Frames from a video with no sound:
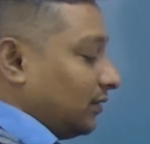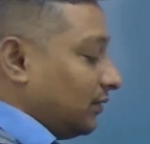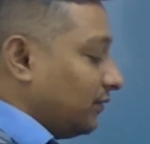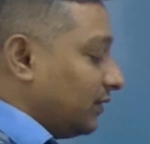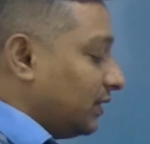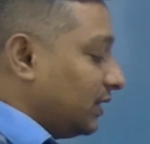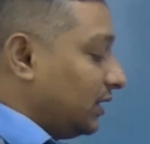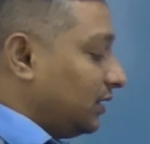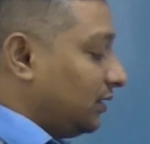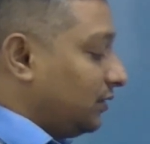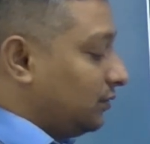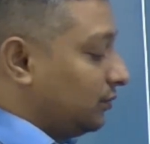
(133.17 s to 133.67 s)

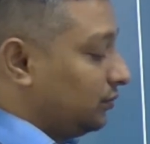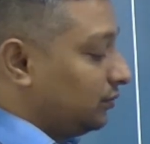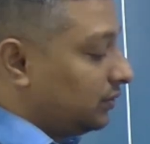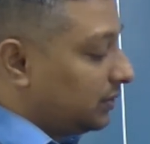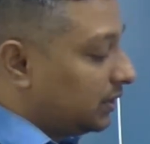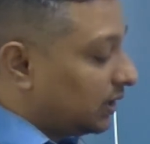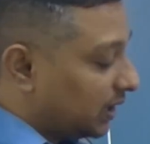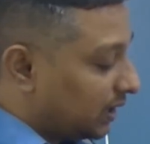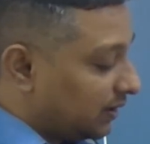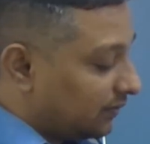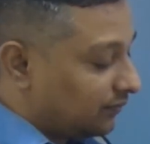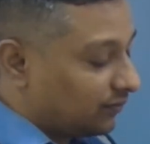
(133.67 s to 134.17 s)
1, 2,
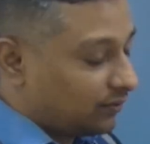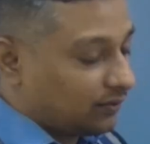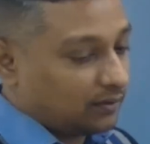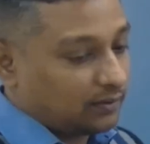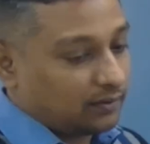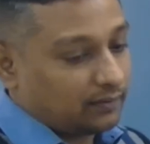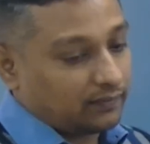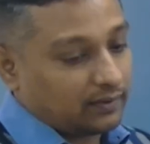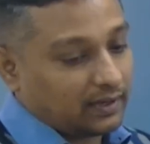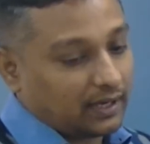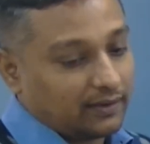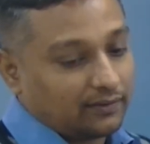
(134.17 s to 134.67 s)
3,
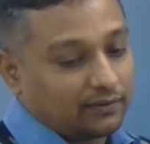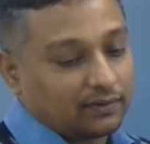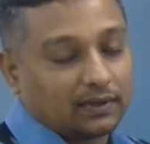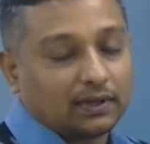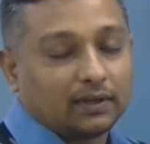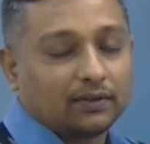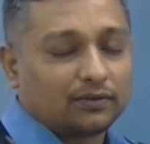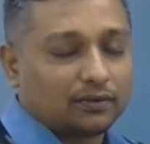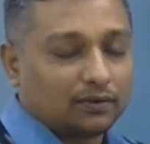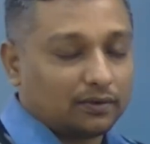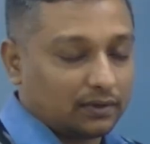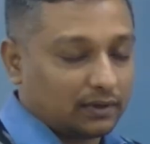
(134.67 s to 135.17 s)
4, 5,
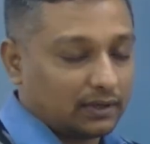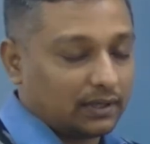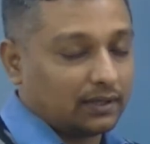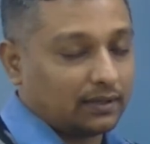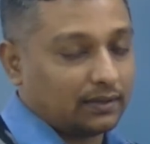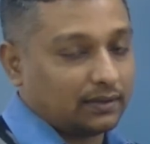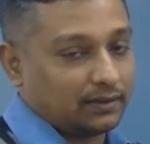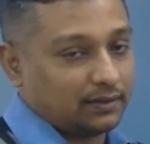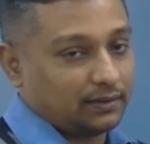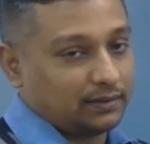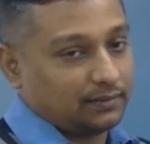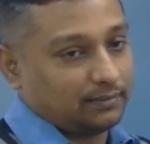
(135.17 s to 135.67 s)
6. So
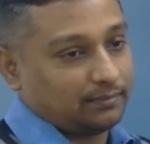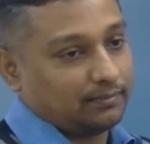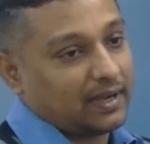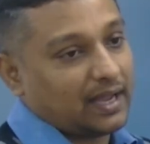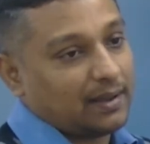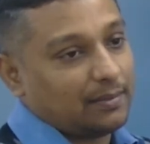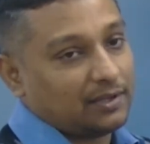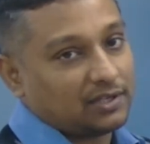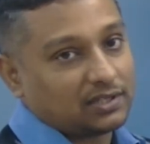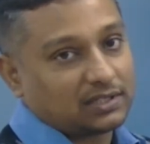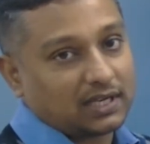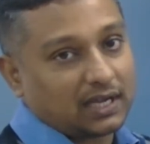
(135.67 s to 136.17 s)

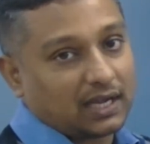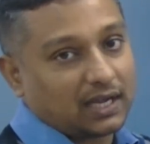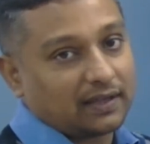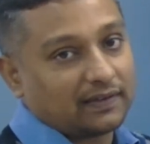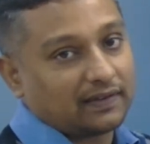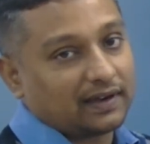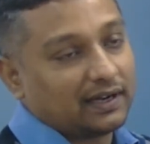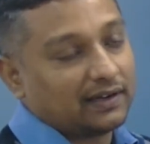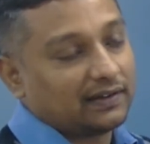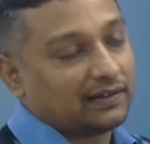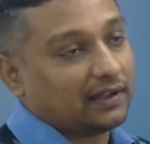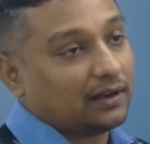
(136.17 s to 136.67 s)
by mistake I
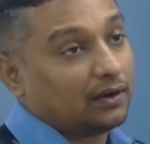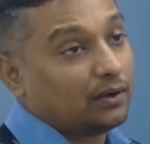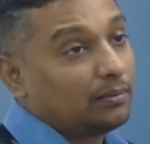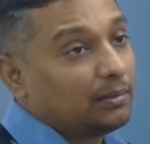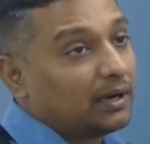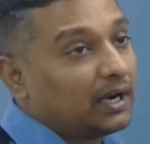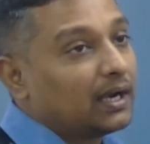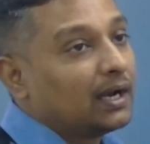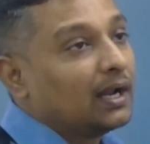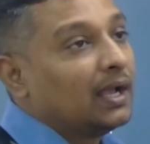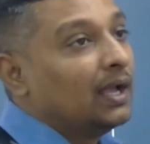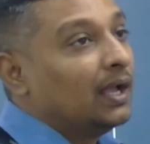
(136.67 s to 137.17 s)
said 0,
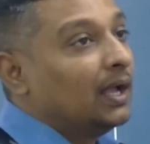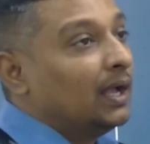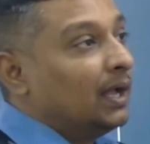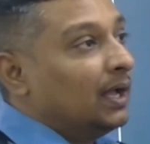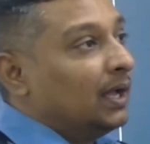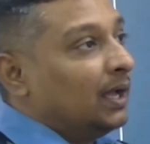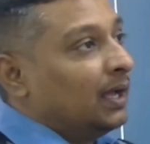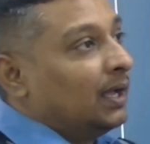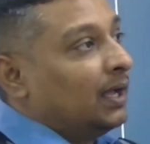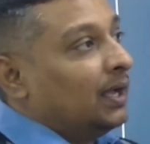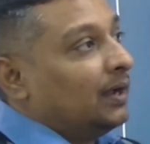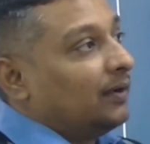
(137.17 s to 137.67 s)
but
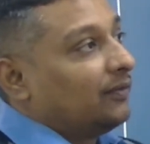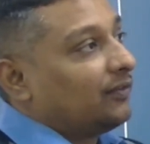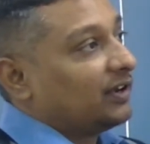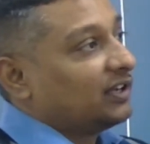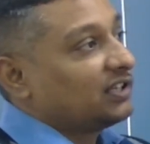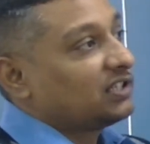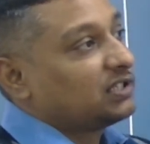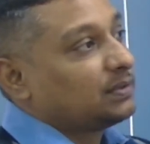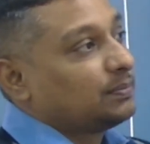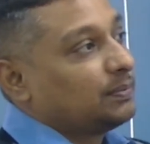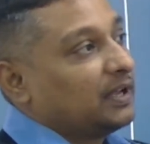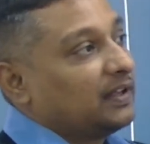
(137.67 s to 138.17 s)

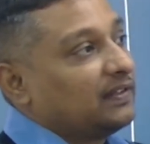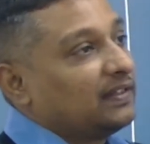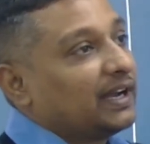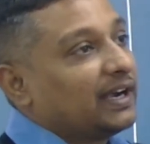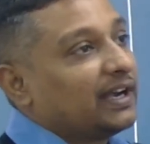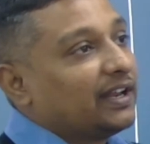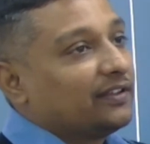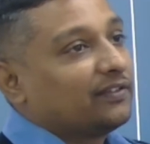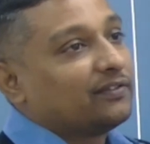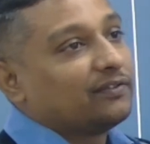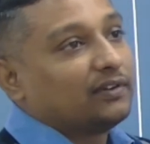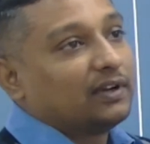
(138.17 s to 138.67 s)
first page,
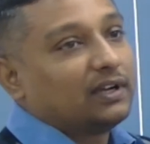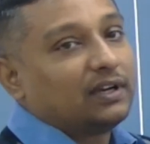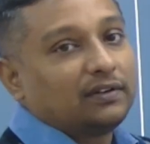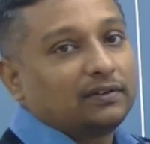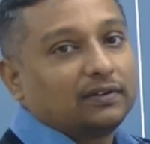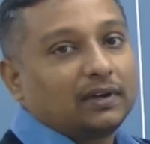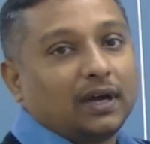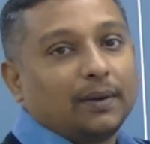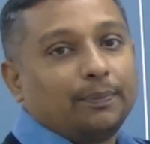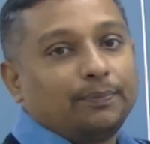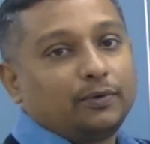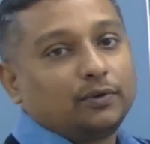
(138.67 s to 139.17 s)
that is 1
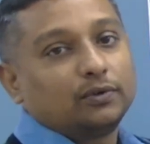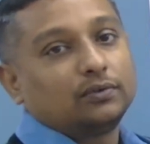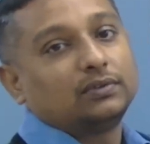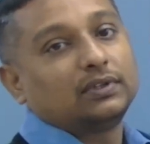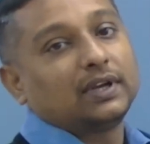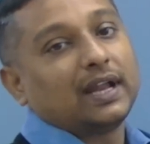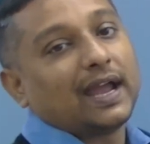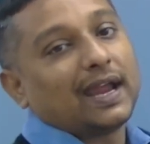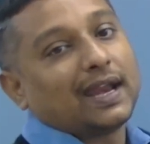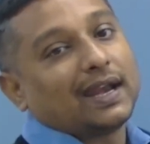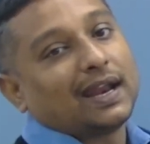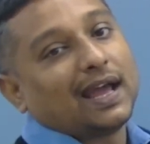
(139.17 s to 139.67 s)
up to
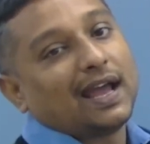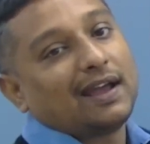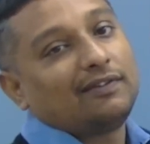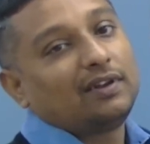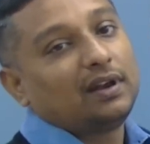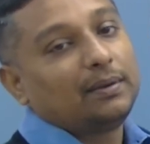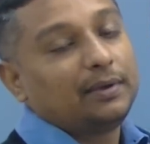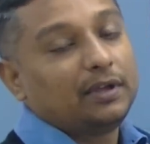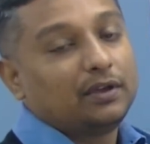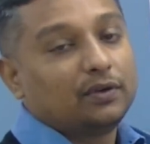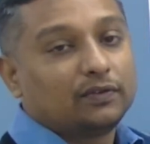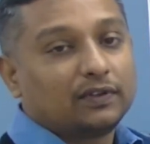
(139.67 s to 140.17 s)
9 I
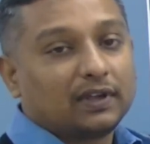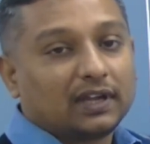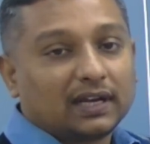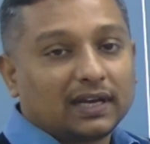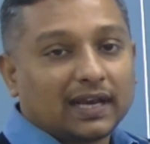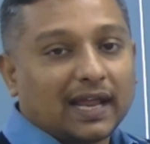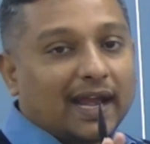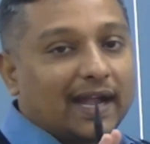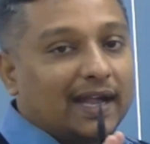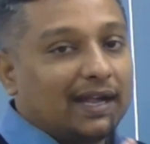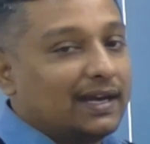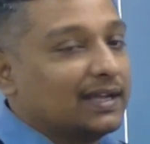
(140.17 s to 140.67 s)
will be using
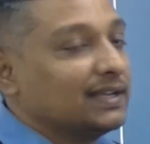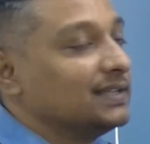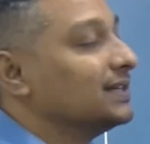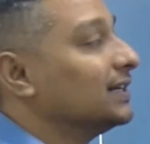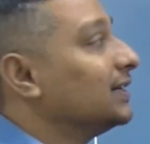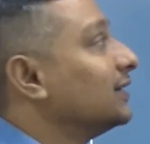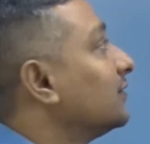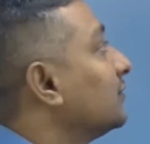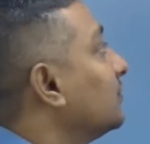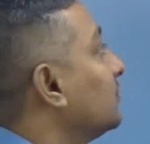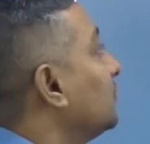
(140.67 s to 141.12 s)
9 digits.